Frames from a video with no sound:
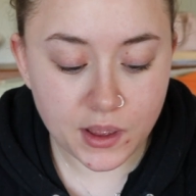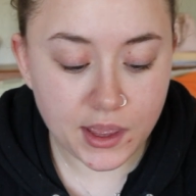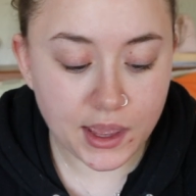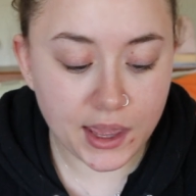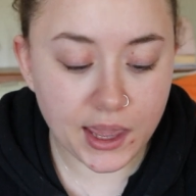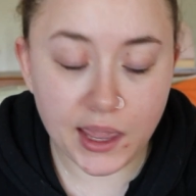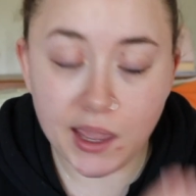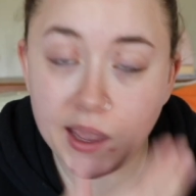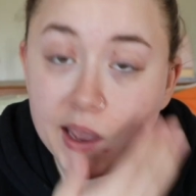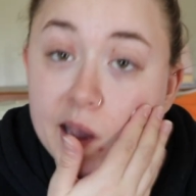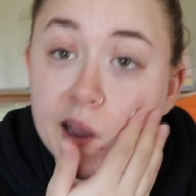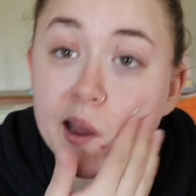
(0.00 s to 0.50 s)

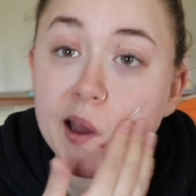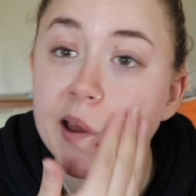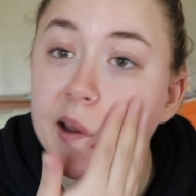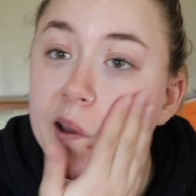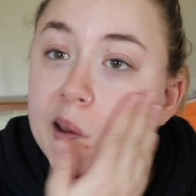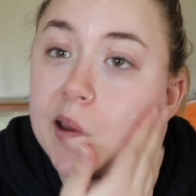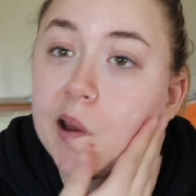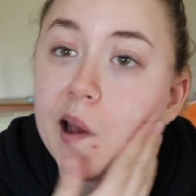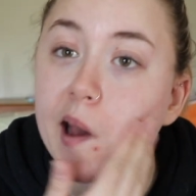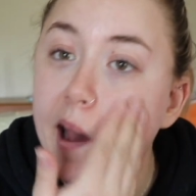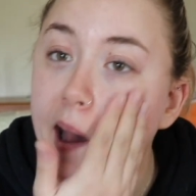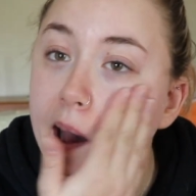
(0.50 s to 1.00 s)

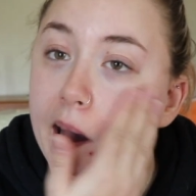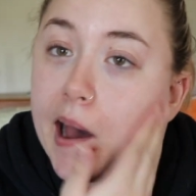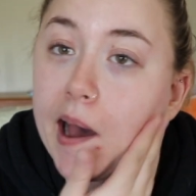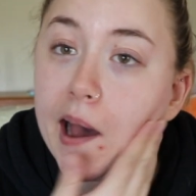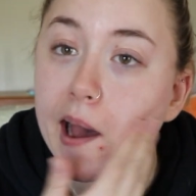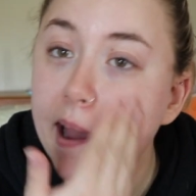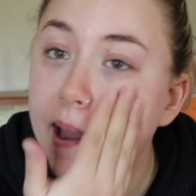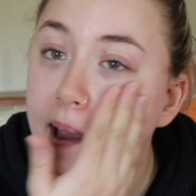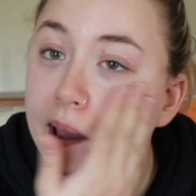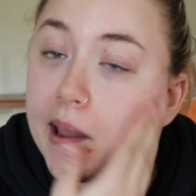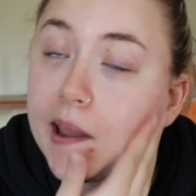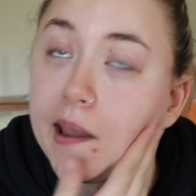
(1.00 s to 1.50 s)
and
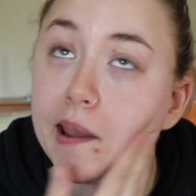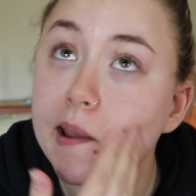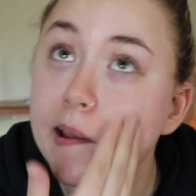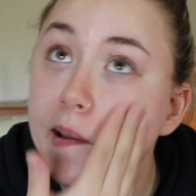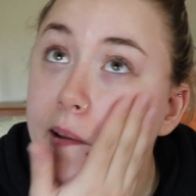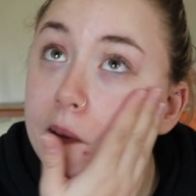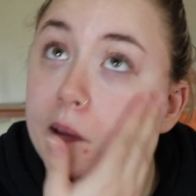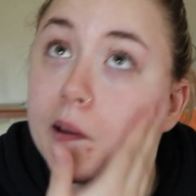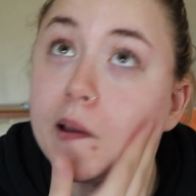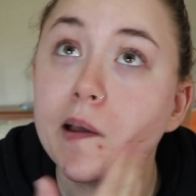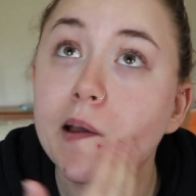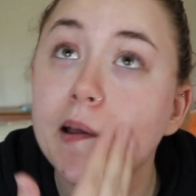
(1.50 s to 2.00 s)

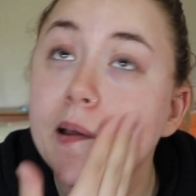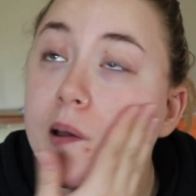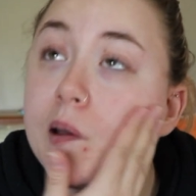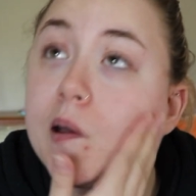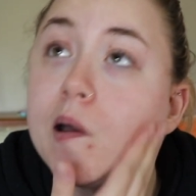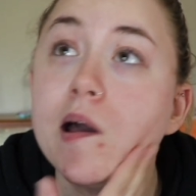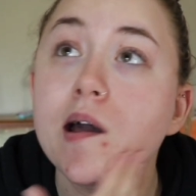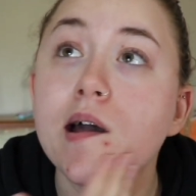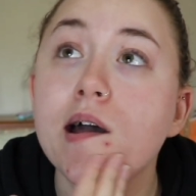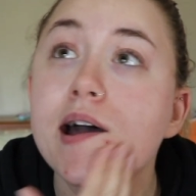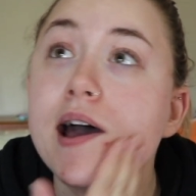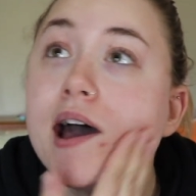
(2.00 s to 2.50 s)
I
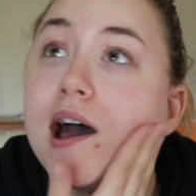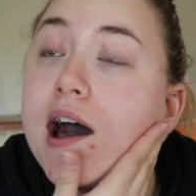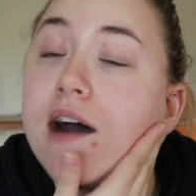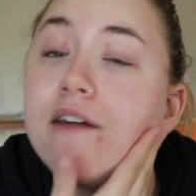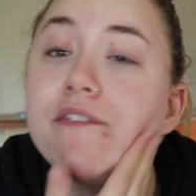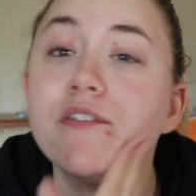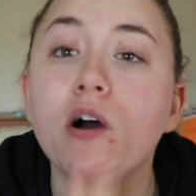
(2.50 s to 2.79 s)
have